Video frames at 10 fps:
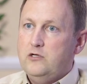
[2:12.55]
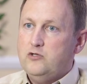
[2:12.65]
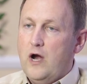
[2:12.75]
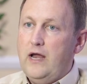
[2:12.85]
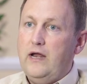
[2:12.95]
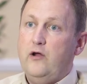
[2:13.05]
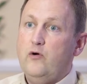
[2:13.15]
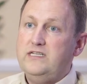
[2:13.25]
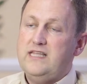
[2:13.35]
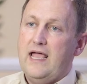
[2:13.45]
try and
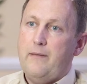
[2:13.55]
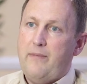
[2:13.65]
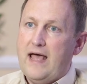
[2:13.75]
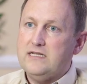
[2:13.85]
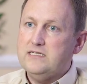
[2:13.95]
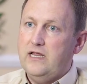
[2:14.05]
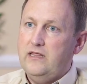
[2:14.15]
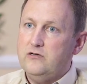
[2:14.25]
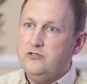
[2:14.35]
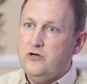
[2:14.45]
increase that capacity,
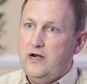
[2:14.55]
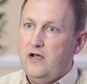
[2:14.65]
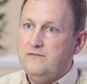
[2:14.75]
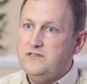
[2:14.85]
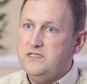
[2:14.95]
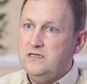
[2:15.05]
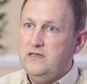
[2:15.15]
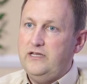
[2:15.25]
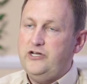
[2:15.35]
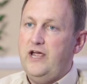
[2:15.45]
there's trade-offs
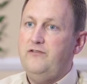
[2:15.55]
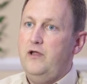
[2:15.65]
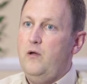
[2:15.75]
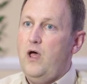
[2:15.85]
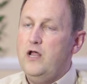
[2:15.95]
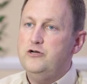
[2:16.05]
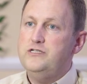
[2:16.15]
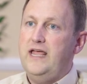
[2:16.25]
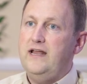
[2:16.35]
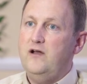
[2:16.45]
that you have to
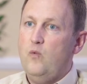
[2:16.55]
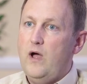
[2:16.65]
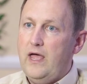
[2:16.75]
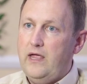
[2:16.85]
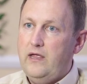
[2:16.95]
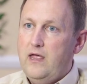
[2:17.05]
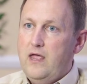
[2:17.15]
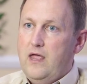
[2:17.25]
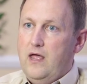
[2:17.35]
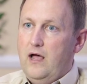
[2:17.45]
understand and weigh.
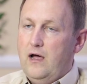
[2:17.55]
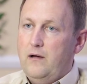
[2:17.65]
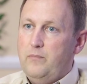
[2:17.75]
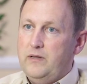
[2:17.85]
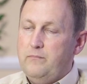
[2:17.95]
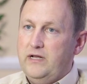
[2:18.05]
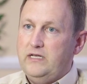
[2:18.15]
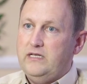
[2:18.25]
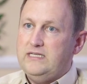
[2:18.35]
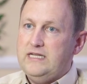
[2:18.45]
Uh, but,
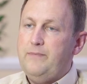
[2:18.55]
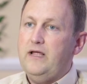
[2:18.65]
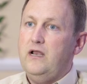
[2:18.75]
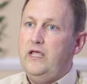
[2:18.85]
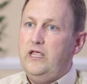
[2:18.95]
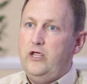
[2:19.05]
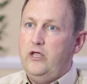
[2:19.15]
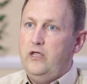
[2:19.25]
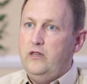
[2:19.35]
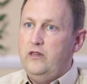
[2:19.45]
but typically,
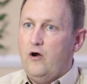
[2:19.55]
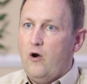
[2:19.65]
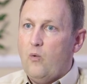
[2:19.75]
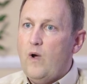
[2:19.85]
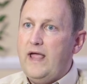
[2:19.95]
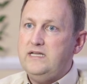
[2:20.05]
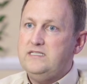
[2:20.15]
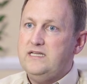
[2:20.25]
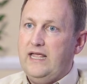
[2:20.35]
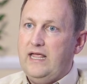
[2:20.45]
there are
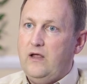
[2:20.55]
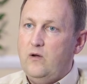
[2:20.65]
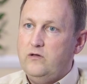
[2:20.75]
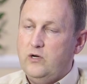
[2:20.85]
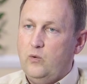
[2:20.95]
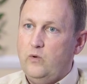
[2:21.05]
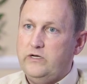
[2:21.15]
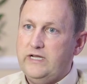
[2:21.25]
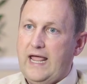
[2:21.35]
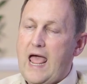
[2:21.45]
ways to, to,
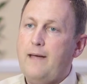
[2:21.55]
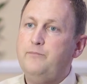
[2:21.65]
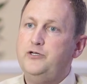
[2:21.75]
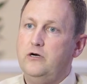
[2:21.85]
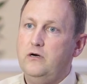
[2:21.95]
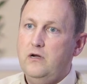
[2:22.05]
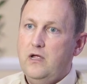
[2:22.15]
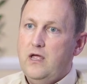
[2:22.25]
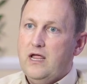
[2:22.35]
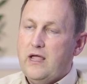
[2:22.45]
to capture
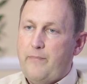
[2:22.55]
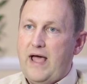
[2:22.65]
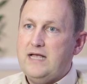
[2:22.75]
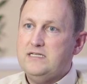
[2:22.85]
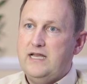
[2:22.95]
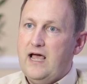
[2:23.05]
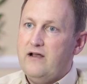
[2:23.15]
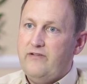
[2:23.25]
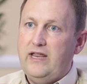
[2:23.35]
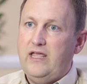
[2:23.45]
capacity
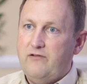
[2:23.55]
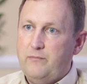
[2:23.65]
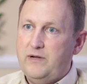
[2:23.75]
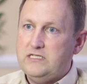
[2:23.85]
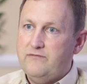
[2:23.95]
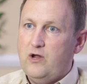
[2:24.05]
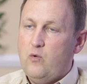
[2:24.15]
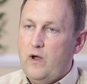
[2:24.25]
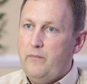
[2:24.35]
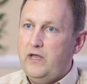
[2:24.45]
out of any given piece of
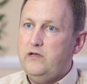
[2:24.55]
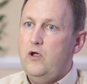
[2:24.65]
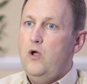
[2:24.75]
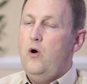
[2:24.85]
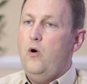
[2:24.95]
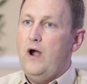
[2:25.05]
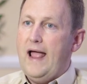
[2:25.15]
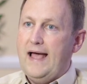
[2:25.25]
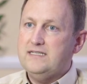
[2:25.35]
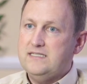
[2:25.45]
equipment or
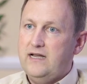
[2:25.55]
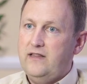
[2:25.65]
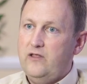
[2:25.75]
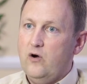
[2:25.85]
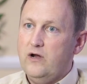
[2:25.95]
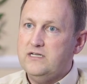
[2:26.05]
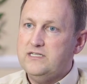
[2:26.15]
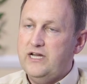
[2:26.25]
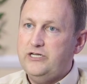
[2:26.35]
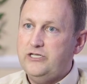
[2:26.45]
asset in the
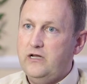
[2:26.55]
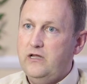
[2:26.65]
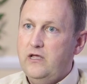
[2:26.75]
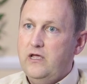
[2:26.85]
organization